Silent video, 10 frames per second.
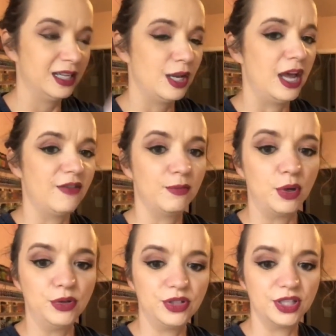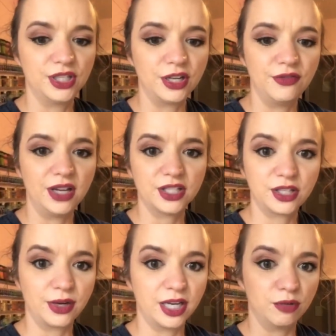have most of the stuff out so
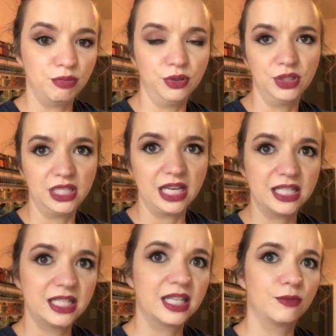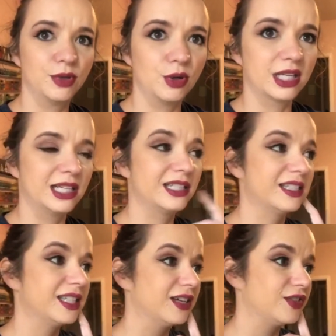I could build the desk and reorganize and stuff.